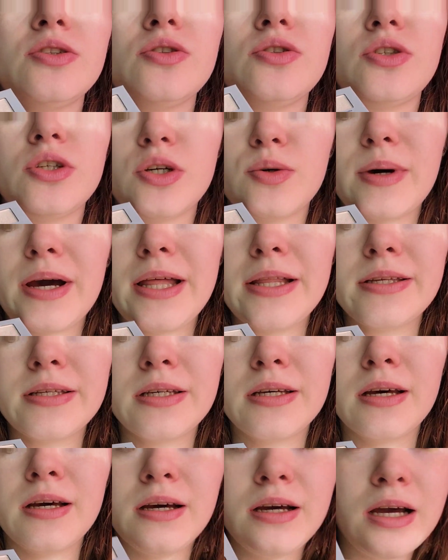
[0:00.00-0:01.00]
do
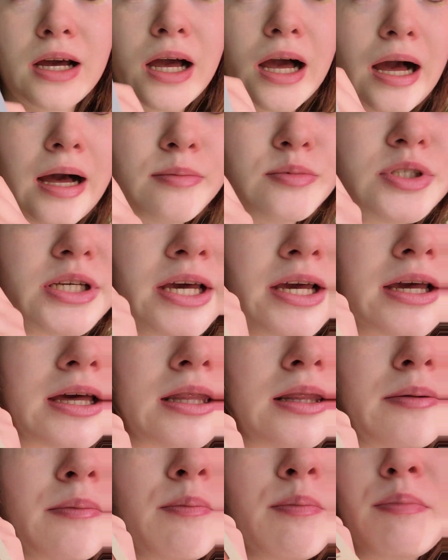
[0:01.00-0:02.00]
it. I'm
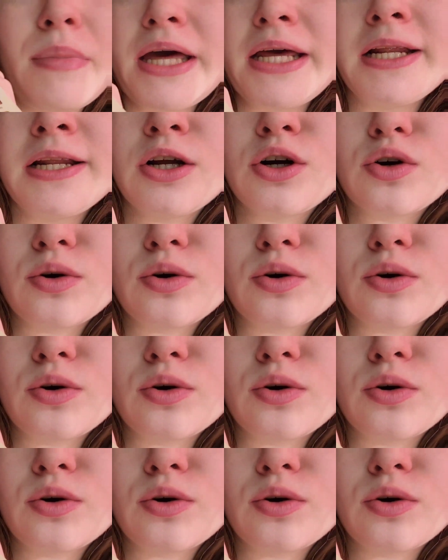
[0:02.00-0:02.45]
taking the mint